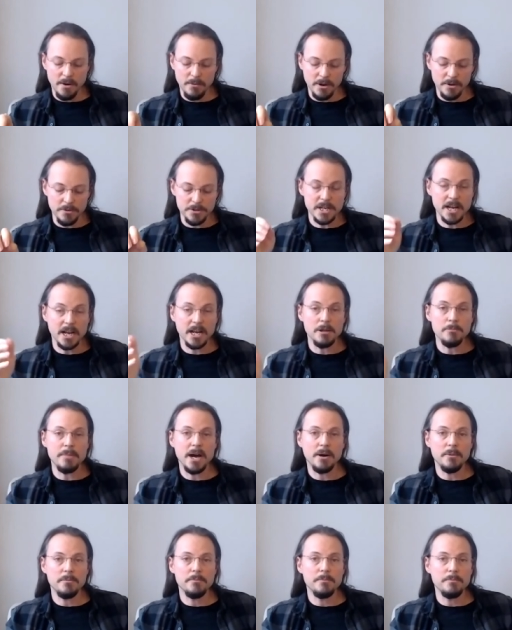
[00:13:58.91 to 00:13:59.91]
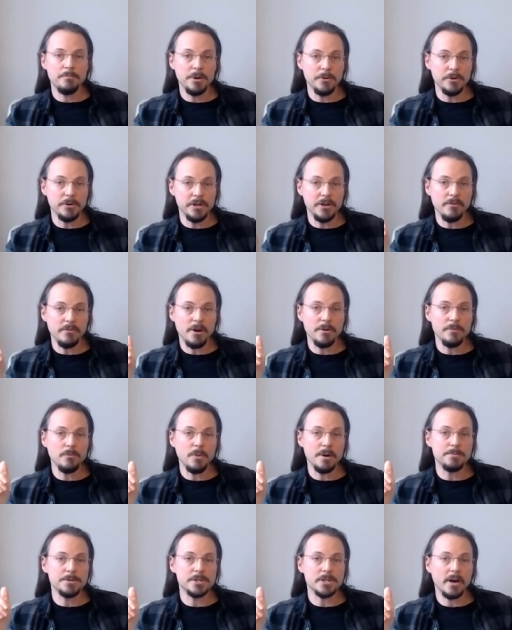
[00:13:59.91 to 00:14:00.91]
where I was saying about building your own
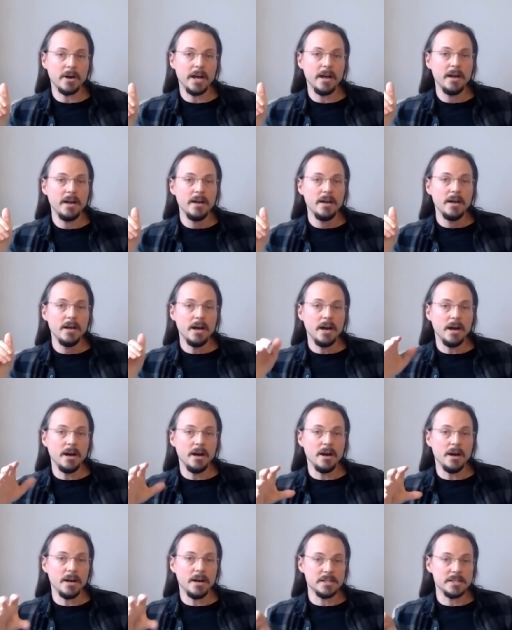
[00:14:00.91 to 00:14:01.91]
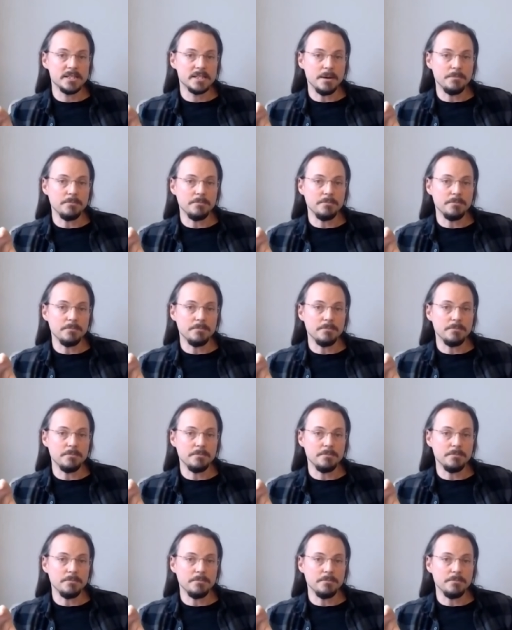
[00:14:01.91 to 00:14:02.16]
website and